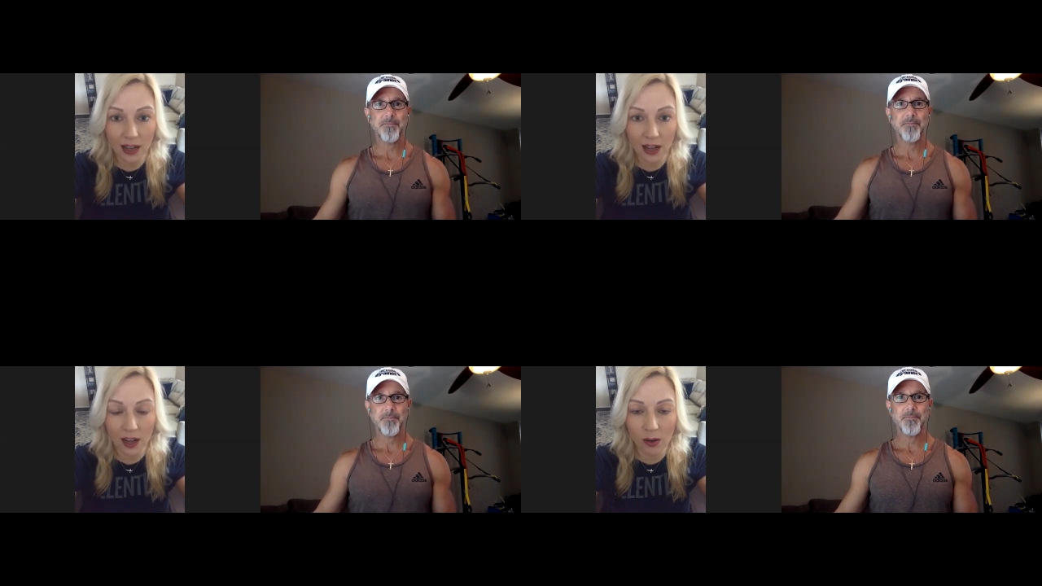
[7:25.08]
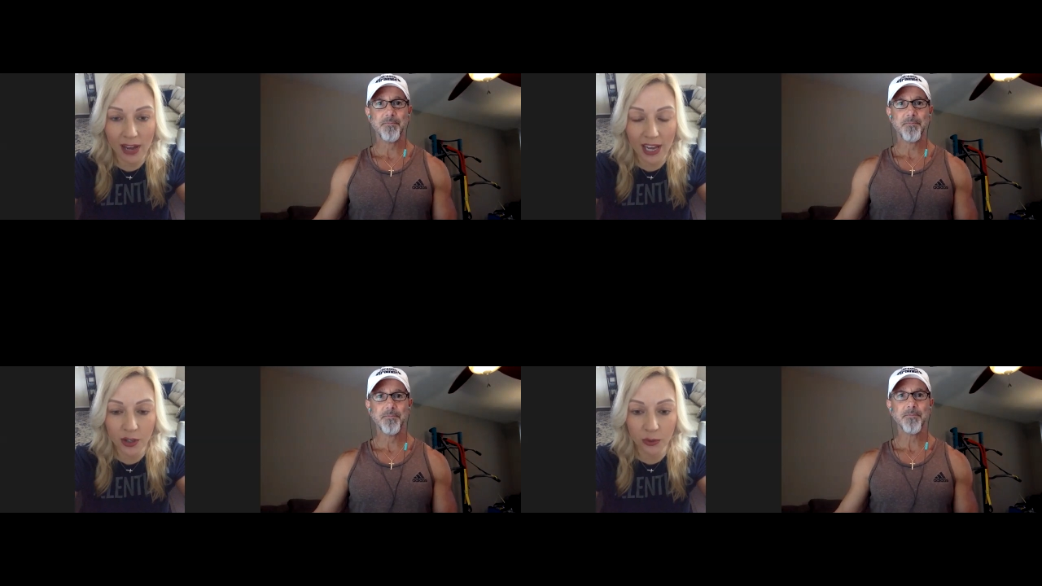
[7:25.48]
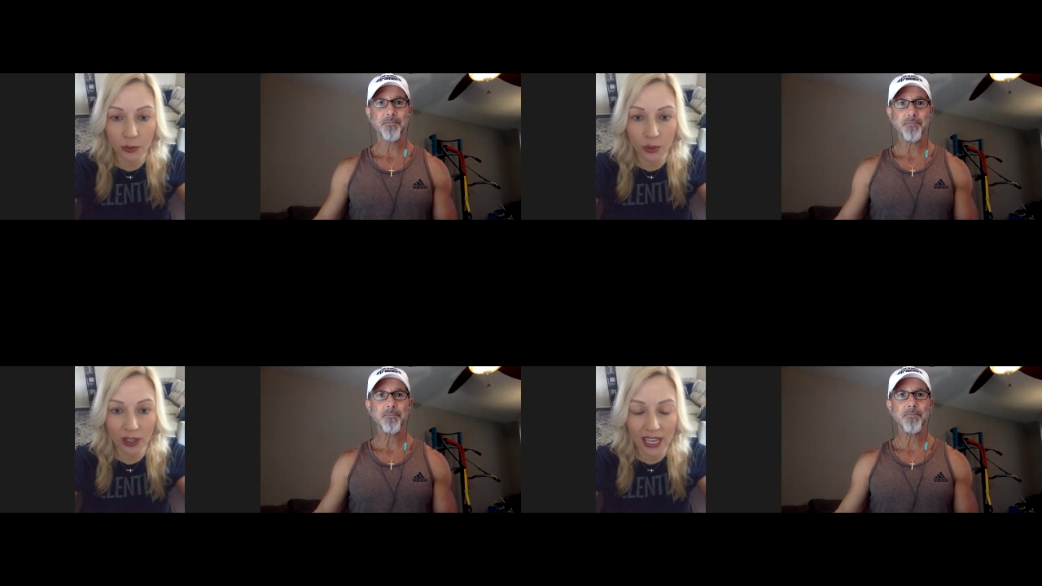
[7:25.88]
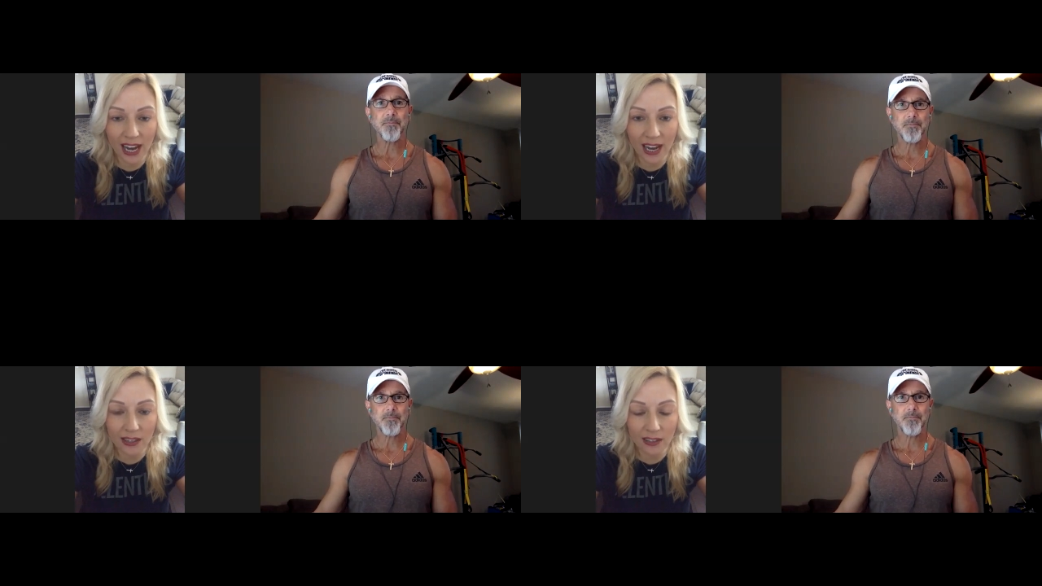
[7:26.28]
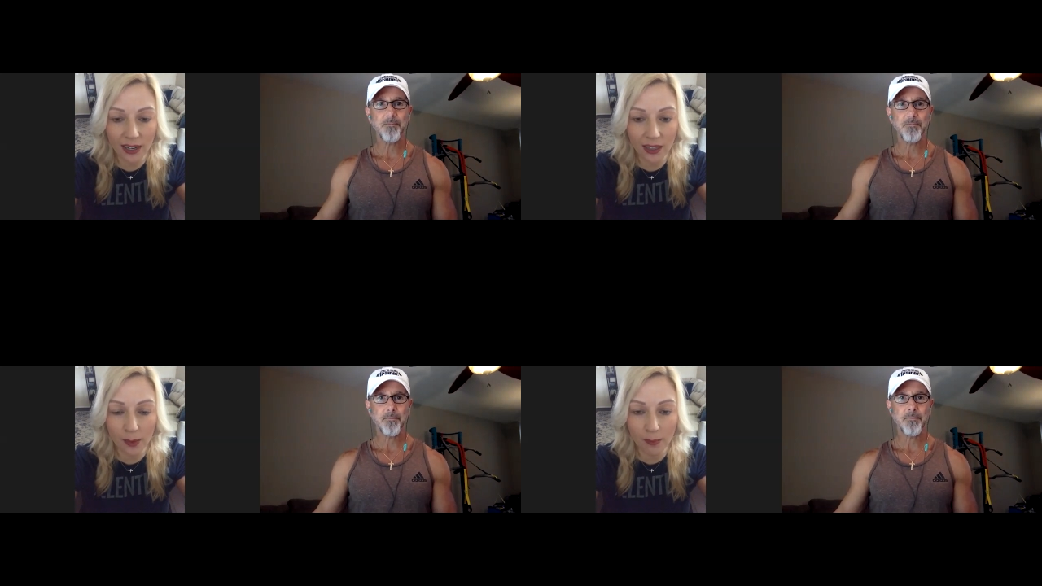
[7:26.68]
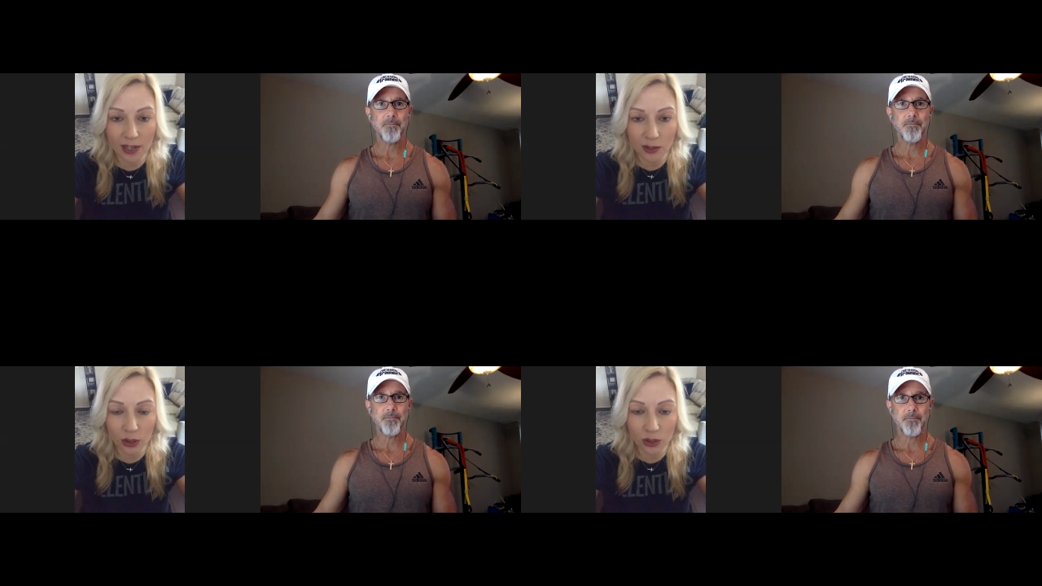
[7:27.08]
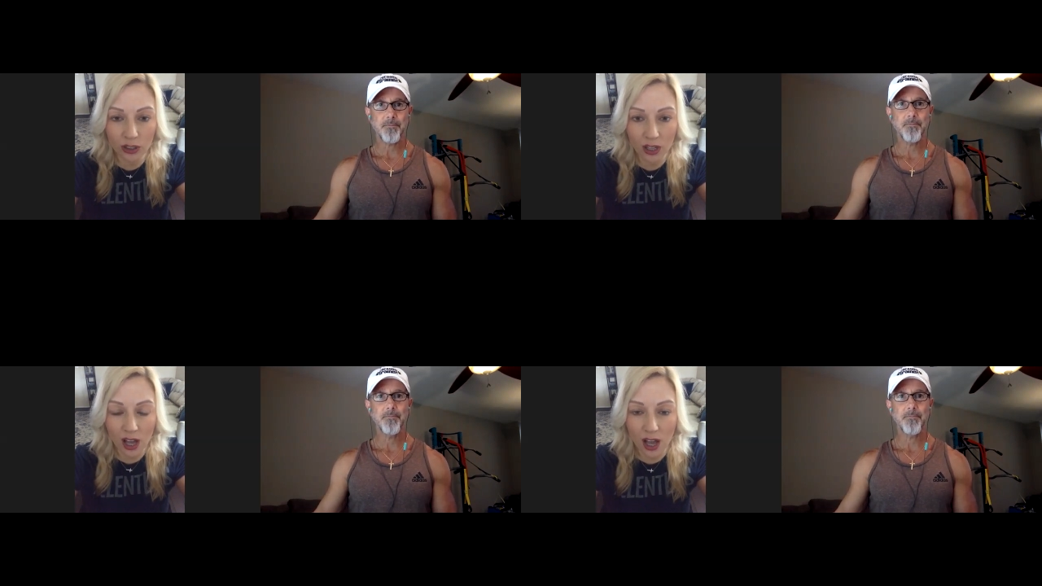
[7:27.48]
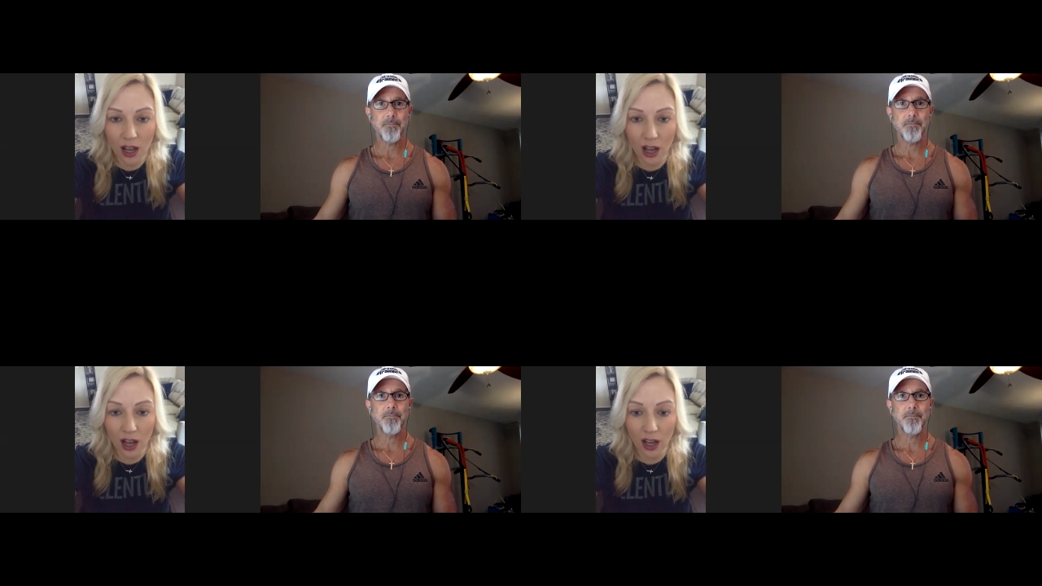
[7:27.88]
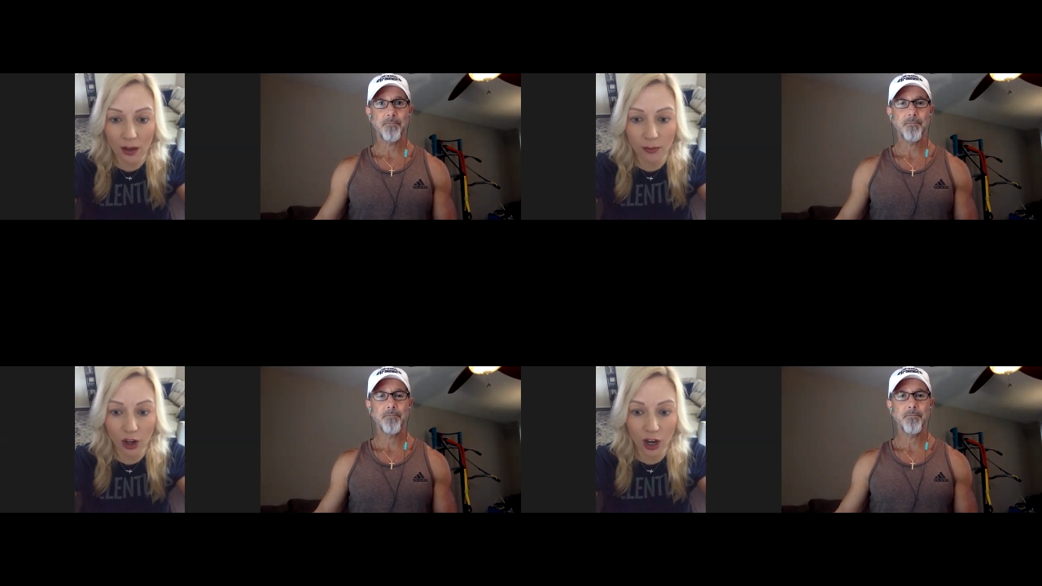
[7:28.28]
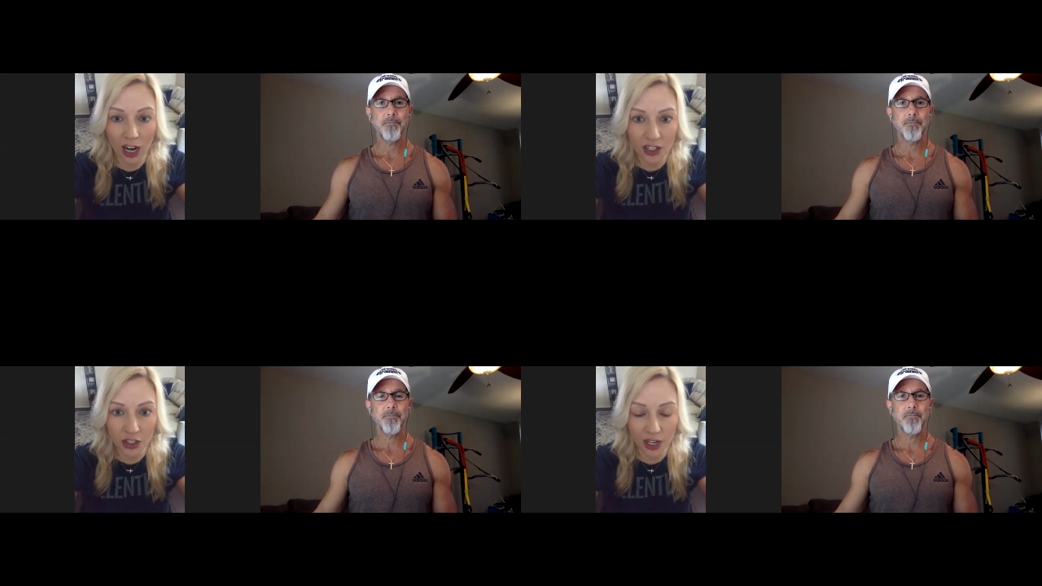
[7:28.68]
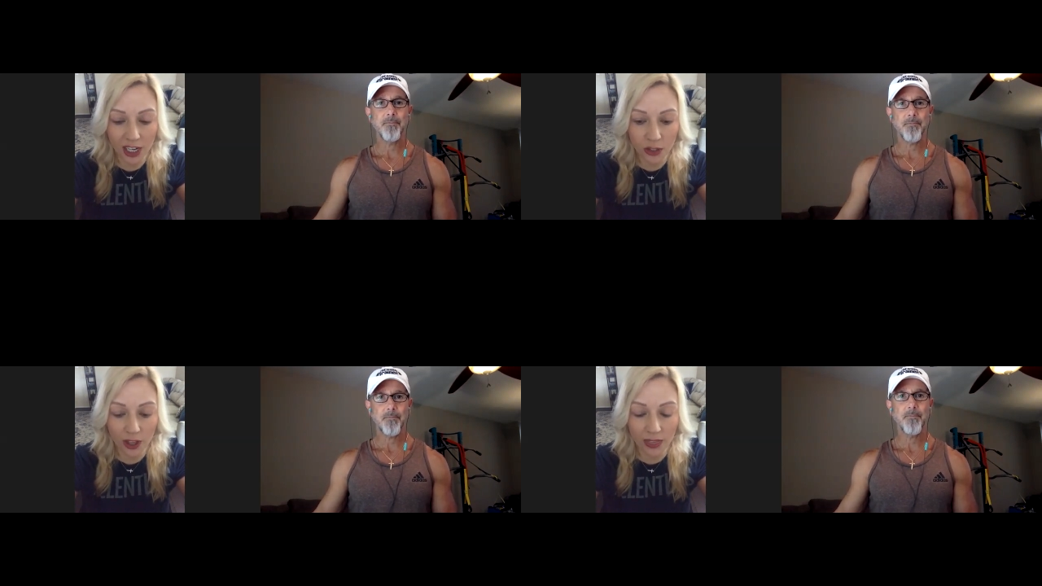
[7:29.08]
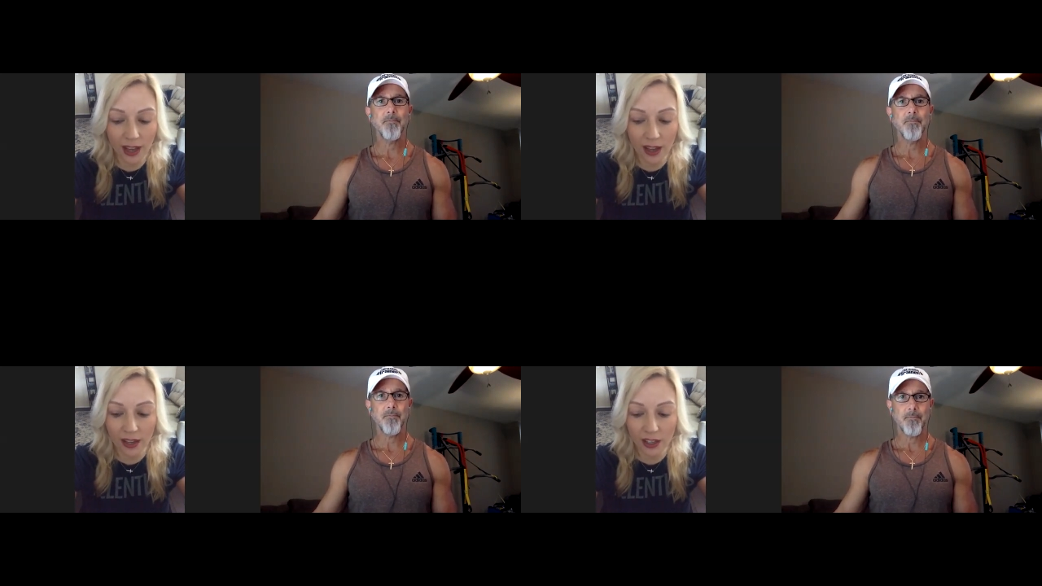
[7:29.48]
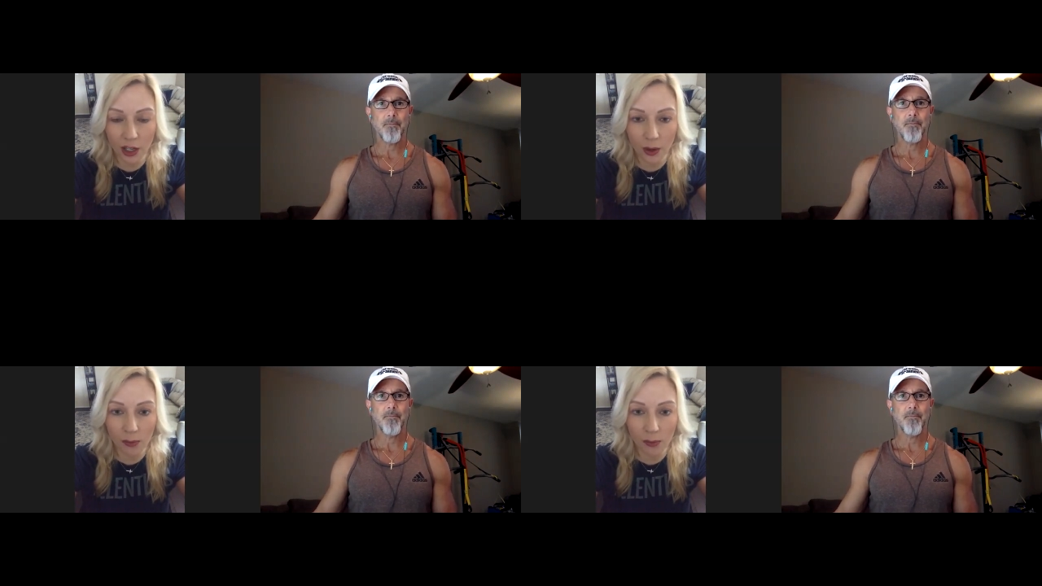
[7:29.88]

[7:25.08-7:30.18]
Speaker 1: um, and just really isolating the muscle, um, concentrating, doing that, you know,